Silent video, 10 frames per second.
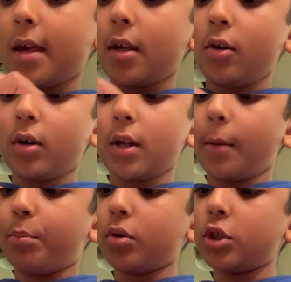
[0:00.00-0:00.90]
You're going to
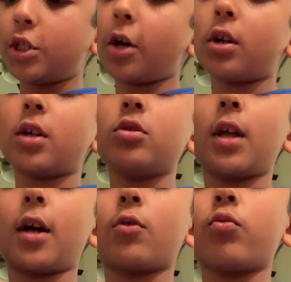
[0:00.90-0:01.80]
push down onto
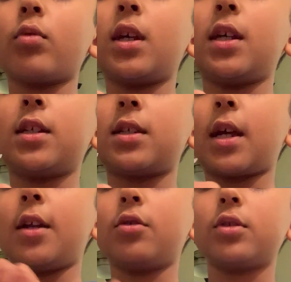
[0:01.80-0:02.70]
that crease,
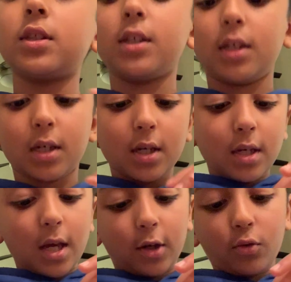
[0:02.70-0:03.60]
and you'll see
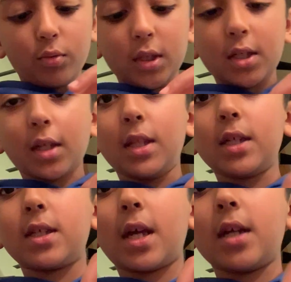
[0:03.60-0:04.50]
a crease on
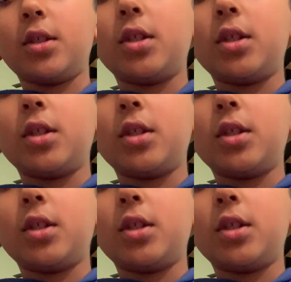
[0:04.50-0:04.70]
this edge